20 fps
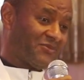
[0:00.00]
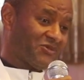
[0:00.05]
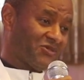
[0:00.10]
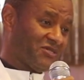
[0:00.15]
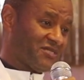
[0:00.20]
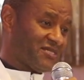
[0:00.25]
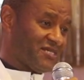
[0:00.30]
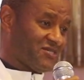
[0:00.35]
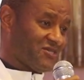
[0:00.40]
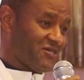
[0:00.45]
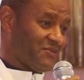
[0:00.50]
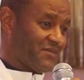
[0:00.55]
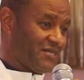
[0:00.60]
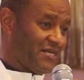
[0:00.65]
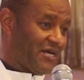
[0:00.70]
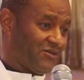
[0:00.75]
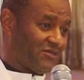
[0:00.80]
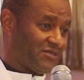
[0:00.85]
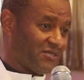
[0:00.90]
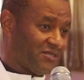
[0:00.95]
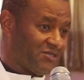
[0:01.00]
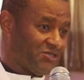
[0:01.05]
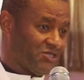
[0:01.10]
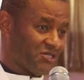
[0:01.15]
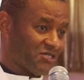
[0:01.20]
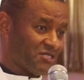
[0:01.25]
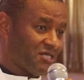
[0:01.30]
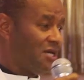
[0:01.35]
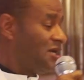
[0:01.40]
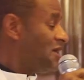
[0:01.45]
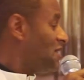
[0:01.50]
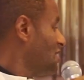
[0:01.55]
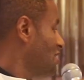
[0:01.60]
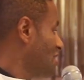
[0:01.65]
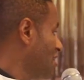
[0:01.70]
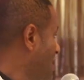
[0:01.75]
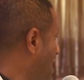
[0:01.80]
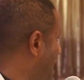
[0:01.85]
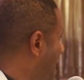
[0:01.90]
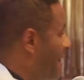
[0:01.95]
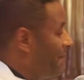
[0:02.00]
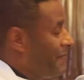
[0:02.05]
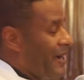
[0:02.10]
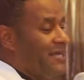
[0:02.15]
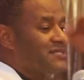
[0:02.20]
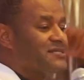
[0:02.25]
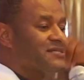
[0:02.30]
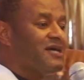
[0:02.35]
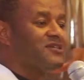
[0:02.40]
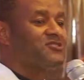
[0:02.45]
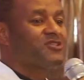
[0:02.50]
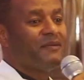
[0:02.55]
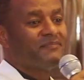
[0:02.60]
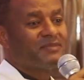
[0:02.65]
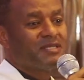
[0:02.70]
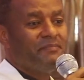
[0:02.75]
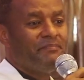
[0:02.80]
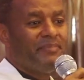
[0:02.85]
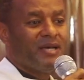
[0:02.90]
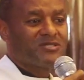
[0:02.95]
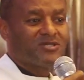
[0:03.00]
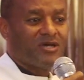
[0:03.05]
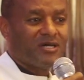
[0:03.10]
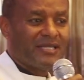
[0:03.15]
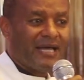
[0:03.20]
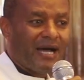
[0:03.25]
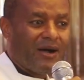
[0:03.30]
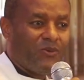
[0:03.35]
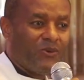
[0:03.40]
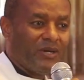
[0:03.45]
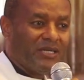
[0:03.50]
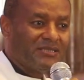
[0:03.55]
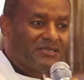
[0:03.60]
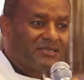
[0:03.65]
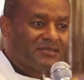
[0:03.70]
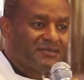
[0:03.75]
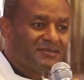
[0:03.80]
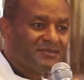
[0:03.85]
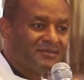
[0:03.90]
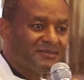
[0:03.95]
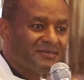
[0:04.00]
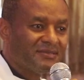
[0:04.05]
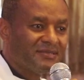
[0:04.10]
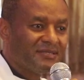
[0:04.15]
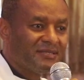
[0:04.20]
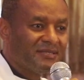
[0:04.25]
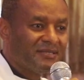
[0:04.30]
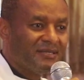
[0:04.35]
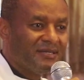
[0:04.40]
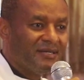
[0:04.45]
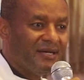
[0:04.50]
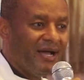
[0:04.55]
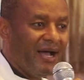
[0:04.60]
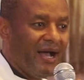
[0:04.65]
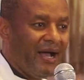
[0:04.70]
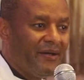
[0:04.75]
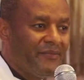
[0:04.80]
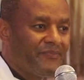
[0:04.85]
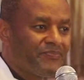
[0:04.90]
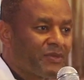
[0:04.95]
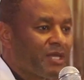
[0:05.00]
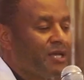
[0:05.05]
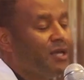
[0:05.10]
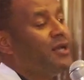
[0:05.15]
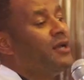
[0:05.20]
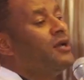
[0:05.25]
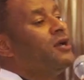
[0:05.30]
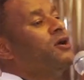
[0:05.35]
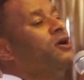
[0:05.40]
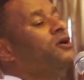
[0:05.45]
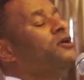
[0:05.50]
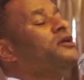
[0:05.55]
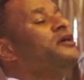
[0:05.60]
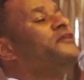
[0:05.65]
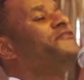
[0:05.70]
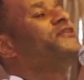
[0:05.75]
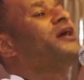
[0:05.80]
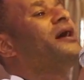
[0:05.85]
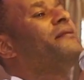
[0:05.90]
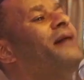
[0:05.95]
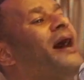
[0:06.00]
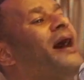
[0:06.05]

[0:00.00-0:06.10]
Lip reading: I was going to say something outrageous. Am I saying something based on that word? Eh? If your